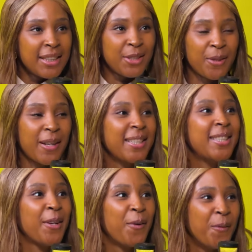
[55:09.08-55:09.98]

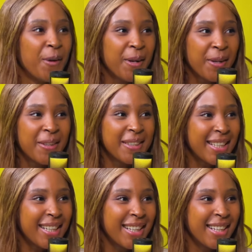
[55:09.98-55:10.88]
Jurassic
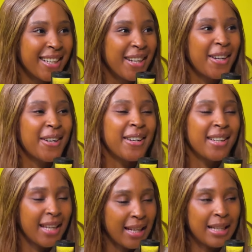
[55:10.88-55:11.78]
World. Oh.
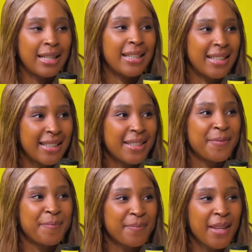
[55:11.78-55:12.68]
Yeah.
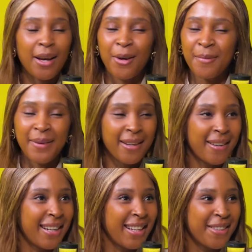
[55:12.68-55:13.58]
Wow. Oh my
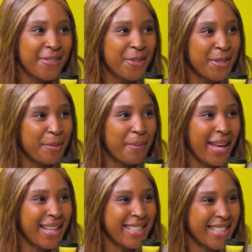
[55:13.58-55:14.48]
God, I love Chris
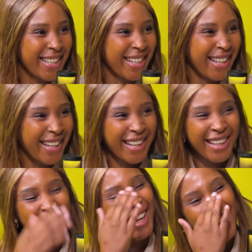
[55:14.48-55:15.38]
Pratt.
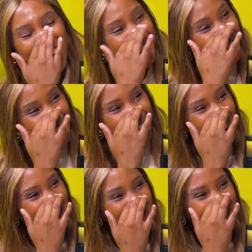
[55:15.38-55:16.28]
Wow. Okay. it's
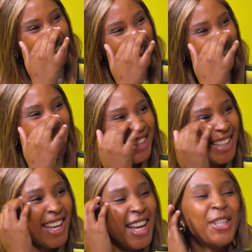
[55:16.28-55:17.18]
crazy.
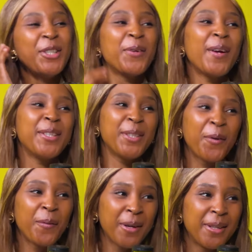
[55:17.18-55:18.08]

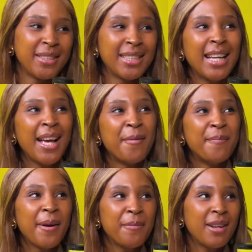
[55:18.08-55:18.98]
Jurassic World.
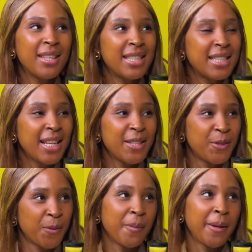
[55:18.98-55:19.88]
My brother says
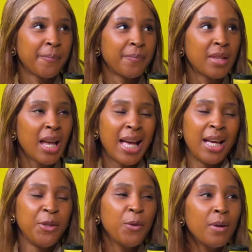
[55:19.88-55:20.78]
to me,
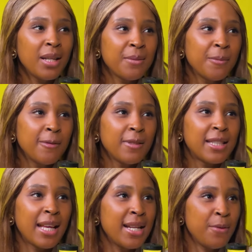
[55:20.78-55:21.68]
you watch
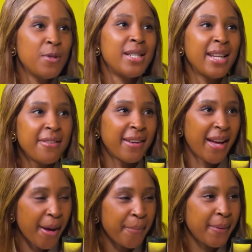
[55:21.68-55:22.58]
movies that will never
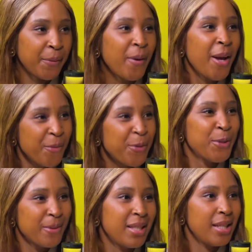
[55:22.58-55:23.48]
happen. Where will
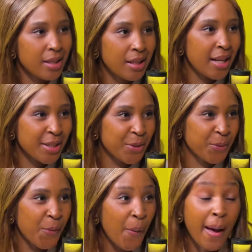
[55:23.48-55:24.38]
you see a dinosaur?